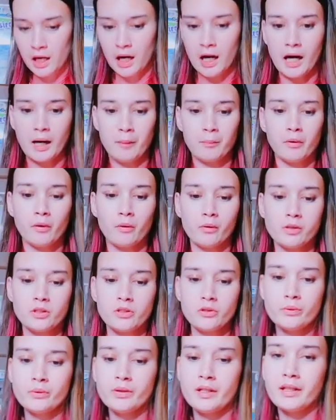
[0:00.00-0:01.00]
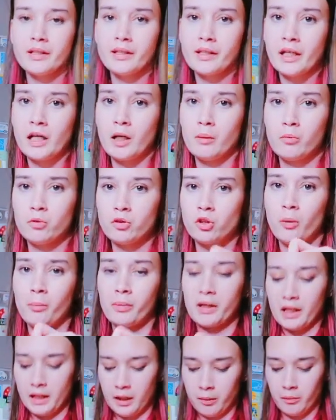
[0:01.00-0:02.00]
I'm going to get the caramel
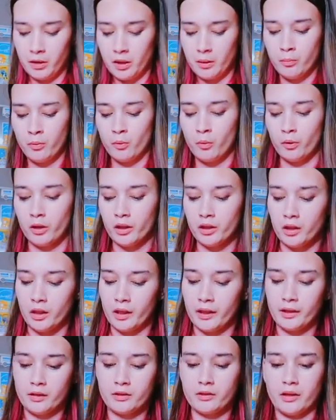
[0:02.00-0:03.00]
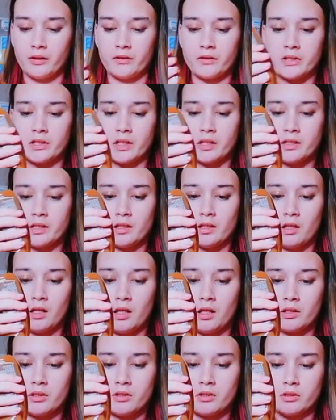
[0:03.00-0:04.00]
topping and I'm going to pour it like down the sides of the
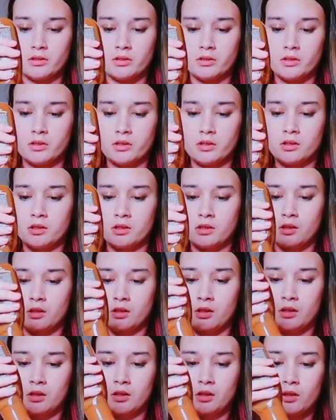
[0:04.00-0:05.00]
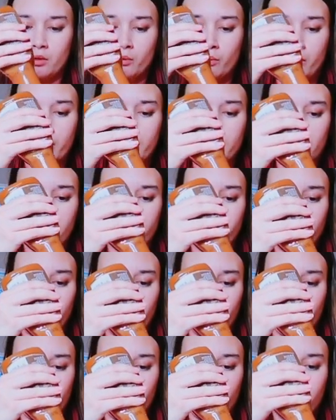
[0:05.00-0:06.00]
glass because I love
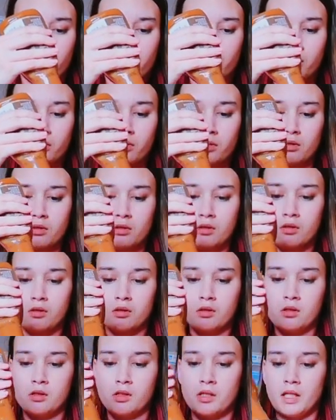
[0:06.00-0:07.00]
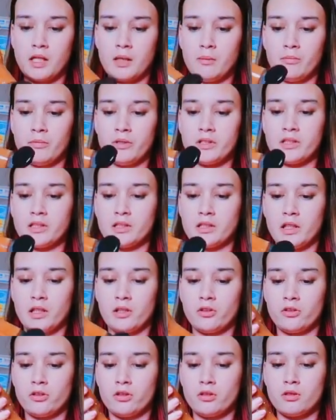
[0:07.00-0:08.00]
caramel in
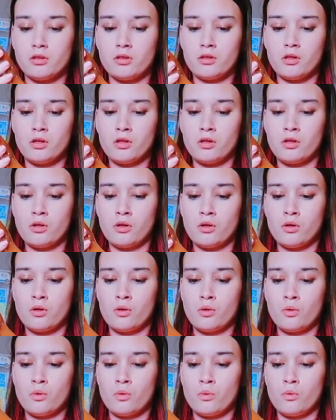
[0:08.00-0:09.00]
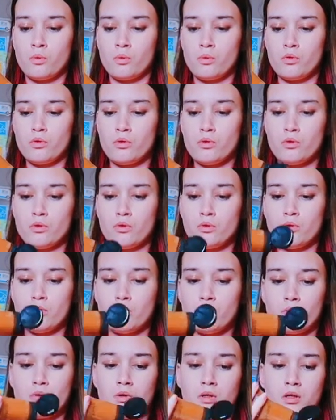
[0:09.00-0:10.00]
presentation.
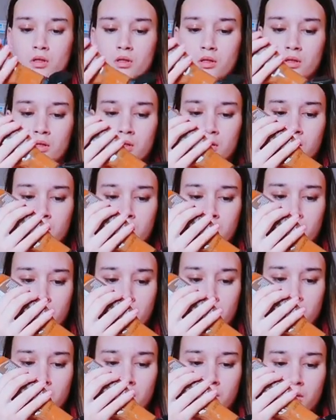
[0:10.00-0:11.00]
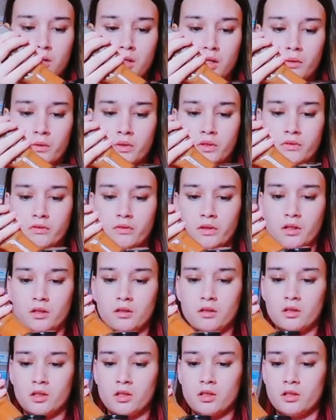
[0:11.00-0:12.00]
Ooh, that was
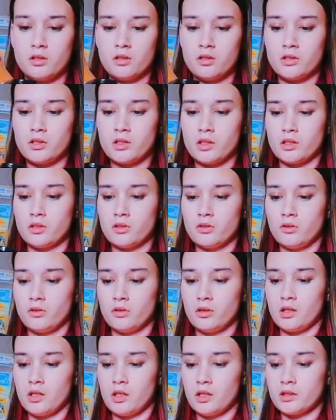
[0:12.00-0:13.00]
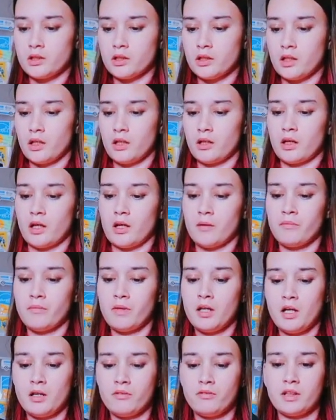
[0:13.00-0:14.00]
fun. I should just like turn my glass there. Okay,
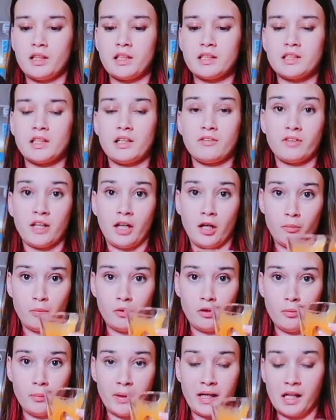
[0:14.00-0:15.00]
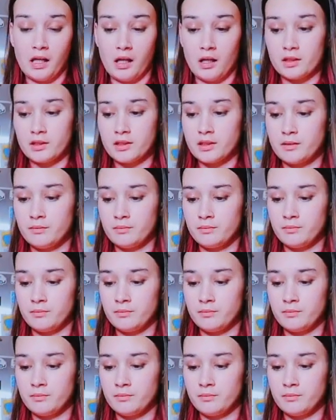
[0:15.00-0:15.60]
I think that's enough caramel in my glass.